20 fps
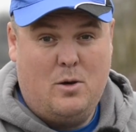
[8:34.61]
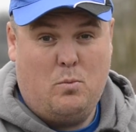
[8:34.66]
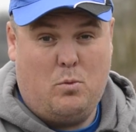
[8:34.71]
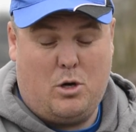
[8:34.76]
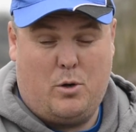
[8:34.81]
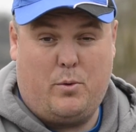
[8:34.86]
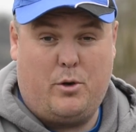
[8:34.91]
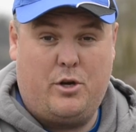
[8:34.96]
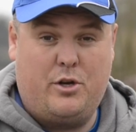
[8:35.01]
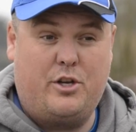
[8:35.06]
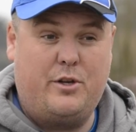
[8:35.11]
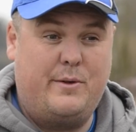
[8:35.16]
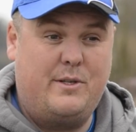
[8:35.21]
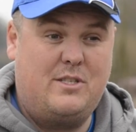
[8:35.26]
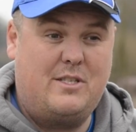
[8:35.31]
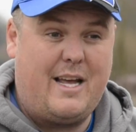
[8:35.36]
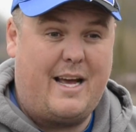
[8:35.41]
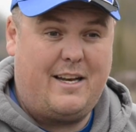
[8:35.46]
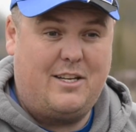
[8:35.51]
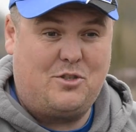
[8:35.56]
What I want to do
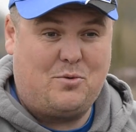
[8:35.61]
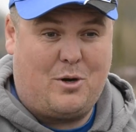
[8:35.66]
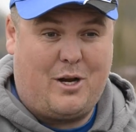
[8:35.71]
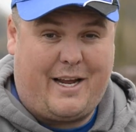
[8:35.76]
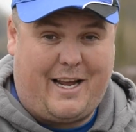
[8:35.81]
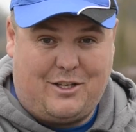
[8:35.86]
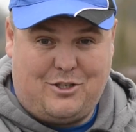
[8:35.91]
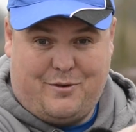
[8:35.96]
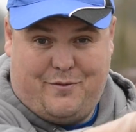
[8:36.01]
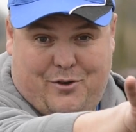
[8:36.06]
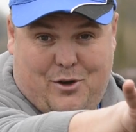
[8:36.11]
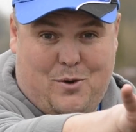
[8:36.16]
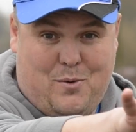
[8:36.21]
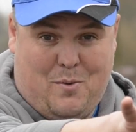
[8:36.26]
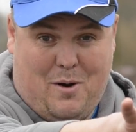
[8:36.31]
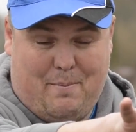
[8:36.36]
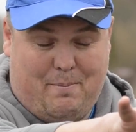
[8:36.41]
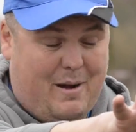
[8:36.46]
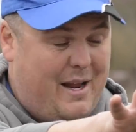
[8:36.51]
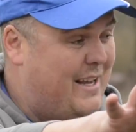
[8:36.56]
instead is I want to catch a few in
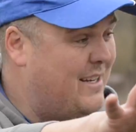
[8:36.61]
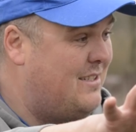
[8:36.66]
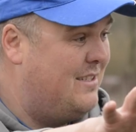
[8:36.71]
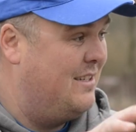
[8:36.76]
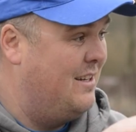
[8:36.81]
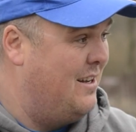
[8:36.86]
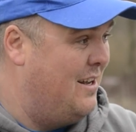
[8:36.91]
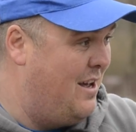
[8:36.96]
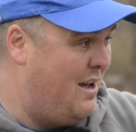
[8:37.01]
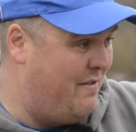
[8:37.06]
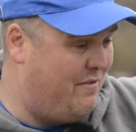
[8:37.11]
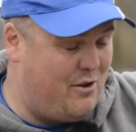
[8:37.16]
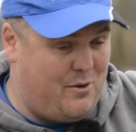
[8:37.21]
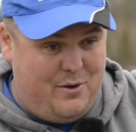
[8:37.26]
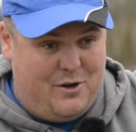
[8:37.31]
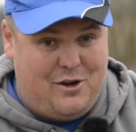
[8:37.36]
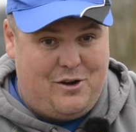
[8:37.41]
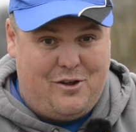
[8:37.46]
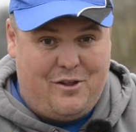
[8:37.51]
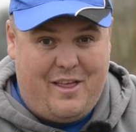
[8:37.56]
one place, a few
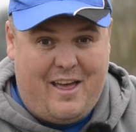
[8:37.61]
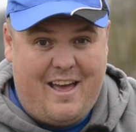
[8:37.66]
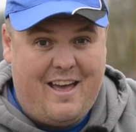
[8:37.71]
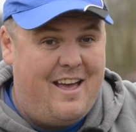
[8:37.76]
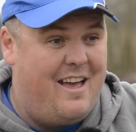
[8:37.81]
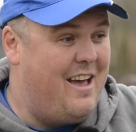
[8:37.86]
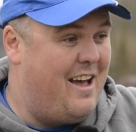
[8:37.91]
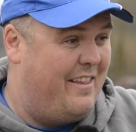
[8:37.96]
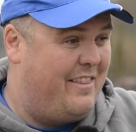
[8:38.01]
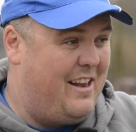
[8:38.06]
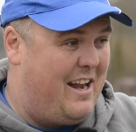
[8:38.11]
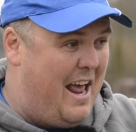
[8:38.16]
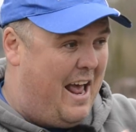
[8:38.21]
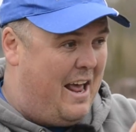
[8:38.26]
in another, and then